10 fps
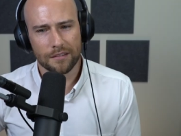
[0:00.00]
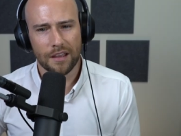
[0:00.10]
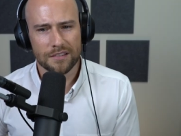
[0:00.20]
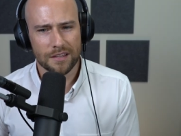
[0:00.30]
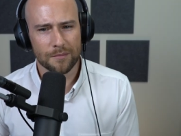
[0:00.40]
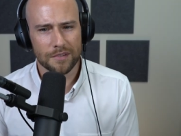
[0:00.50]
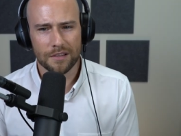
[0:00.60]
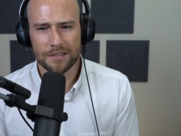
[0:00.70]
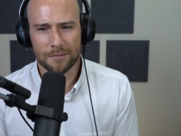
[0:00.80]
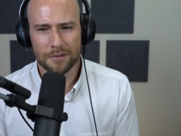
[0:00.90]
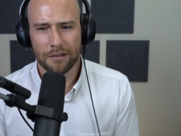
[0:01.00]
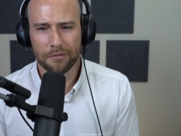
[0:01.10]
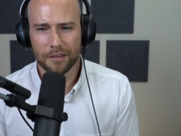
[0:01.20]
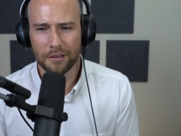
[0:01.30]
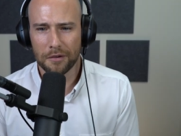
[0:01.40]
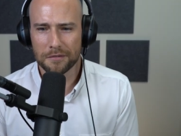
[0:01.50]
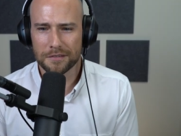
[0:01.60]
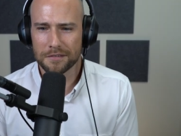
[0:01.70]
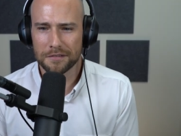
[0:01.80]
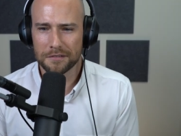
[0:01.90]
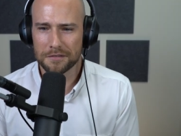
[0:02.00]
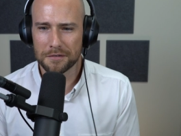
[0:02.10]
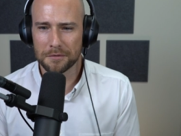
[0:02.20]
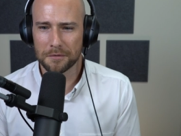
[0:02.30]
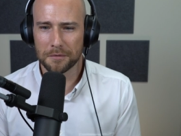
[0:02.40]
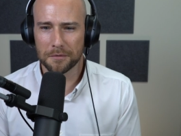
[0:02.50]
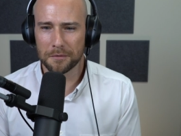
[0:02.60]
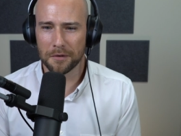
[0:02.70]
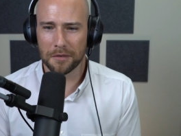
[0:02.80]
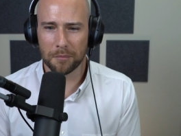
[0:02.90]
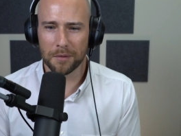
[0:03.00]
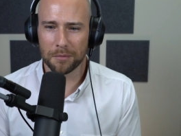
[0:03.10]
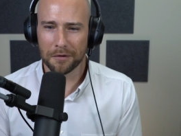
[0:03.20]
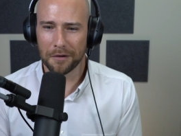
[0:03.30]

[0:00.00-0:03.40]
That seems that seems awfully close to I, where the people